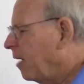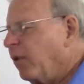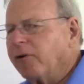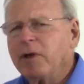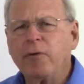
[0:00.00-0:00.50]
And
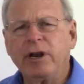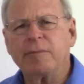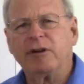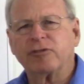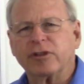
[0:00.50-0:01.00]
what are we going to
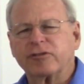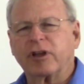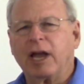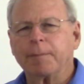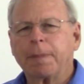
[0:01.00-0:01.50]
measure this
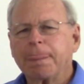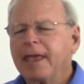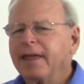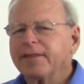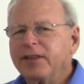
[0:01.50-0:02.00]
time?
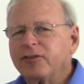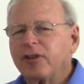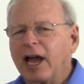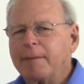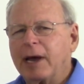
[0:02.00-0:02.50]
This
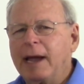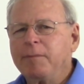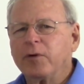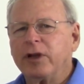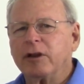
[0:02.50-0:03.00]
time
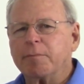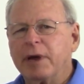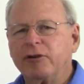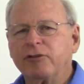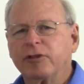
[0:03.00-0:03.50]
I'm going to
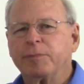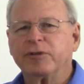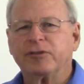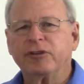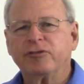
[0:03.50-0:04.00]
measure the
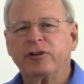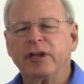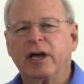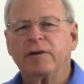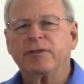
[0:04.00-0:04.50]

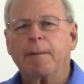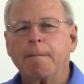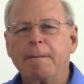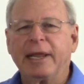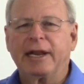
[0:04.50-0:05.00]
position of the
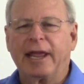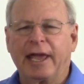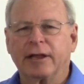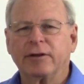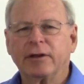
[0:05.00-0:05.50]
minute
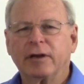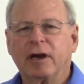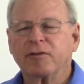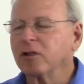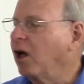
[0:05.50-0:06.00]
hand
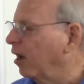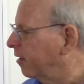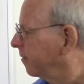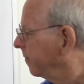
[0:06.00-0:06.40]
of a clock.